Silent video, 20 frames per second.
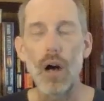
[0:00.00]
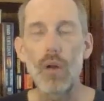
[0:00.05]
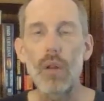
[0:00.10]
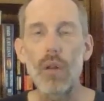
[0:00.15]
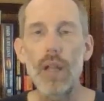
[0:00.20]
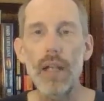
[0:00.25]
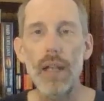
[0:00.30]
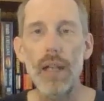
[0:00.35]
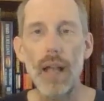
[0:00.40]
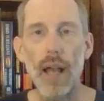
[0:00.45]

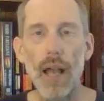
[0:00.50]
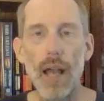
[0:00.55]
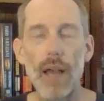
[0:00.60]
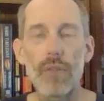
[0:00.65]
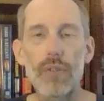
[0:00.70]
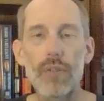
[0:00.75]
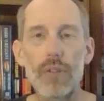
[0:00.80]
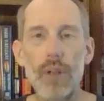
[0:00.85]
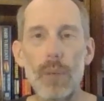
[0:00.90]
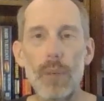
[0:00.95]
only to
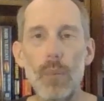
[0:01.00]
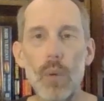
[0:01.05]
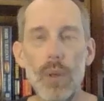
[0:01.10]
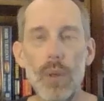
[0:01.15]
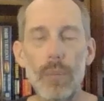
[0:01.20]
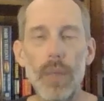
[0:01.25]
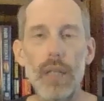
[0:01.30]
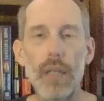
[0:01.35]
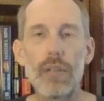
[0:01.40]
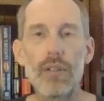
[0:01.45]
have
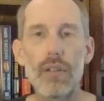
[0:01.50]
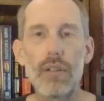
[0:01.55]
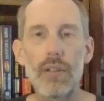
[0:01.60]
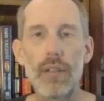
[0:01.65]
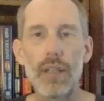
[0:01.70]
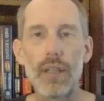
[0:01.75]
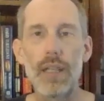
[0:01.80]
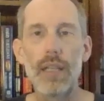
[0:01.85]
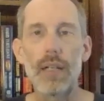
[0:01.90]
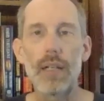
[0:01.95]
someone
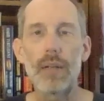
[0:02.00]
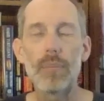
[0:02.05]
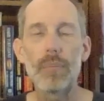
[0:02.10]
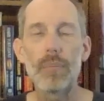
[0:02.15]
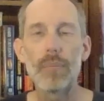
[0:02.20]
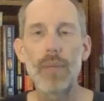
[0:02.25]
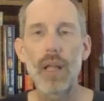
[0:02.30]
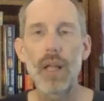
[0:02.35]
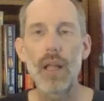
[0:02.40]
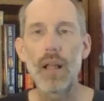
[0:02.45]
mention to
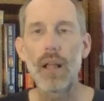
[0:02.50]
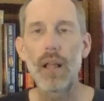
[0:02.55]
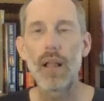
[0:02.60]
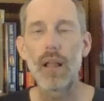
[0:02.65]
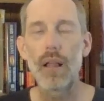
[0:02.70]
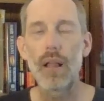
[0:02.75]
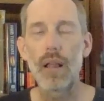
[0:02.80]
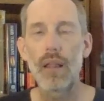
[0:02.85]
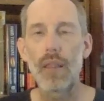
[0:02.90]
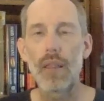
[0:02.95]
him
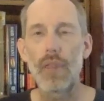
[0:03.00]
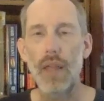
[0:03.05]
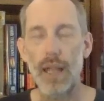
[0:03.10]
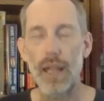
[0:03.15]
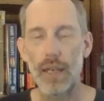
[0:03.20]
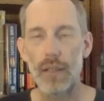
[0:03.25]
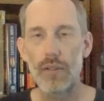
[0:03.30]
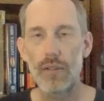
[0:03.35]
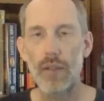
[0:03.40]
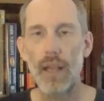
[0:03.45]

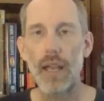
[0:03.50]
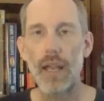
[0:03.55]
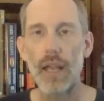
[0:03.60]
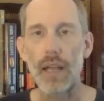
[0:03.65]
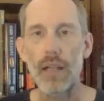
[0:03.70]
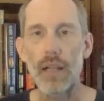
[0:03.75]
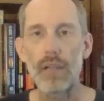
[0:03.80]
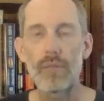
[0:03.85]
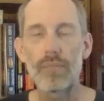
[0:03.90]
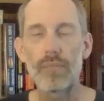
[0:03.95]
that his
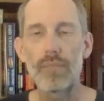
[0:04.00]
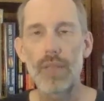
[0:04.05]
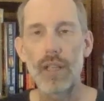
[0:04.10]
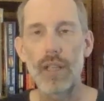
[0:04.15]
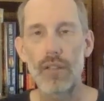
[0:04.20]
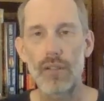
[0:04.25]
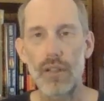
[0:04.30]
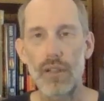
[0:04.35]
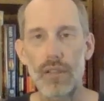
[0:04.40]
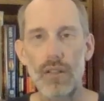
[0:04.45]
hat
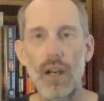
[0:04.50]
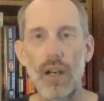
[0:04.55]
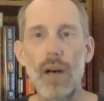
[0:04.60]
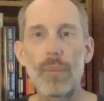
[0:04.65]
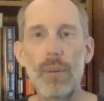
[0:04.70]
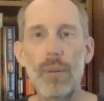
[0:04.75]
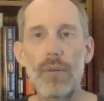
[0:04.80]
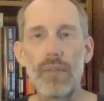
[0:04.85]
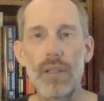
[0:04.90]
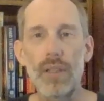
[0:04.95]
is on
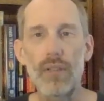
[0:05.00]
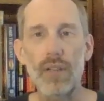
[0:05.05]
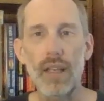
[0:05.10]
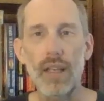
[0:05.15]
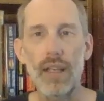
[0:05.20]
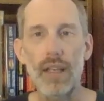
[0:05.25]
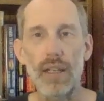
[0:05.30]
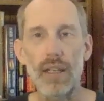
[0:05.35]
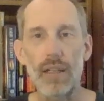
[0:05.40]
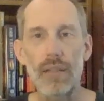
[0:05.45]
top of
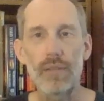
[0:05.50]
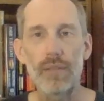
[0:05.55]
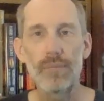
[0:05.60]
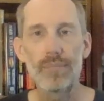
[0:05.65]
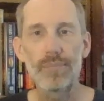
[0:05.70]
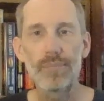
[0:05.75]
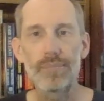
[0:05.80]
his head.